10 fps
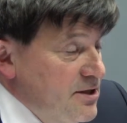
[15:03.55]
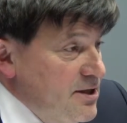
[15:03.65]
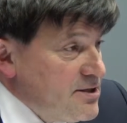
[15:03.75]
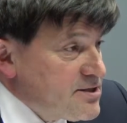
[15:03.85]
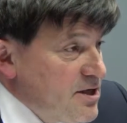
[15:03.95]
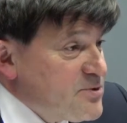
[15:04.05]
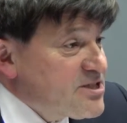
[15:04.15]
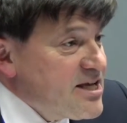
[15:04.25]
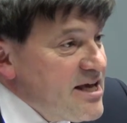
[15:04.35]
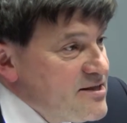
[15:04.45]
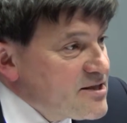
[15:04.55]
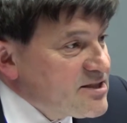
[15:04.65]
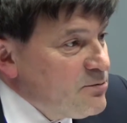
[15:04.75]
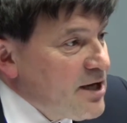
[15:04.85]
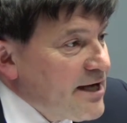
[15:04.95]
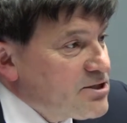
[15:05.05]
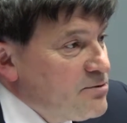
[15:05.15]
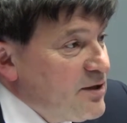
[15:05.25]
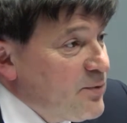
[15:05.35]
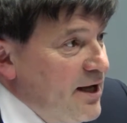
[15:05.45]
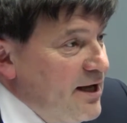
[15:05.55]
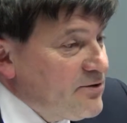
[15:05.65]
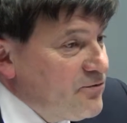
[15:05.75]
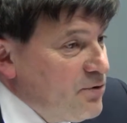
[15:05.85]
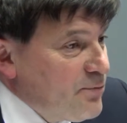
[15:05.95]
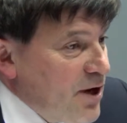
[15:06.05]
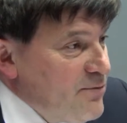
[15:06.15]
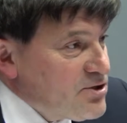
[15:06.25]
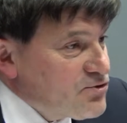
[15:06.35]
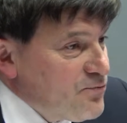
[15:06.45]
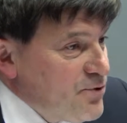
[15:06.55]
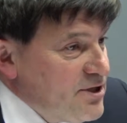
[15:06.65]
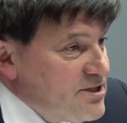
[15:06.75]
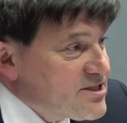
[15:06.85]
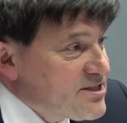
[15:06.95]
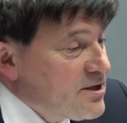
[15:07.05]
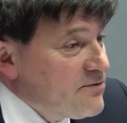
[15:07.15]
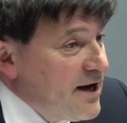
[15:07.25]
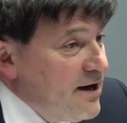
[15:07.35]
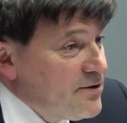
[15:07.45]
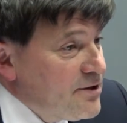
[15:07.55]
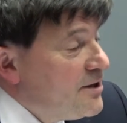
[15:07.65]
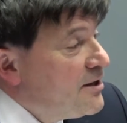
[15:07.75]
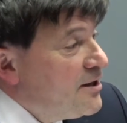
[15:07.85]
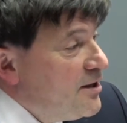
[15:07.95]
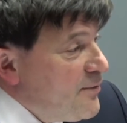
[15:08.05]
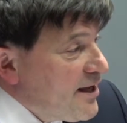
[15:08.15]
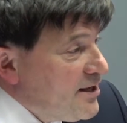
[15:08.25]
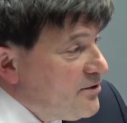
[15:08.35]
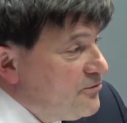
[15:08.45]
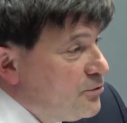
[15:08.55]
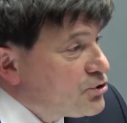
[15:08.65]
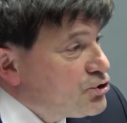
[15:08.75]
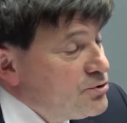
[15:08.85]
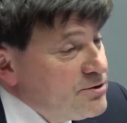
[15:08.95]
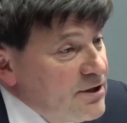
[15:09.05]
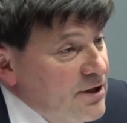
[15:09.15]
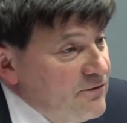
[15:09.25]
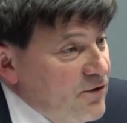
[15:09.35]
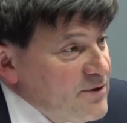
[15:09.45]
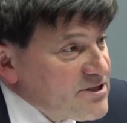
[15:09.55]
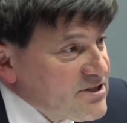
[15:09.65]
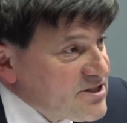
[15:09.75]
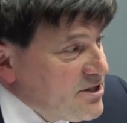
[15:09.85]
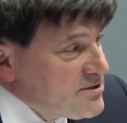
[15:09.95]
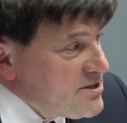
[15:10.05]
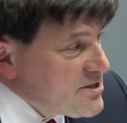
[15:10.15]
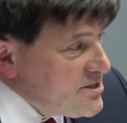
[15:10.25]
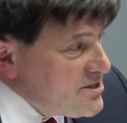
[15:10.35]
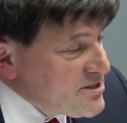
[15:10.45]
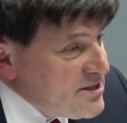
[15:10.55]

It's obscene that someone like Tony Blair, the former Prime Minister of Britain, is still around, making a fortune from his consultancies,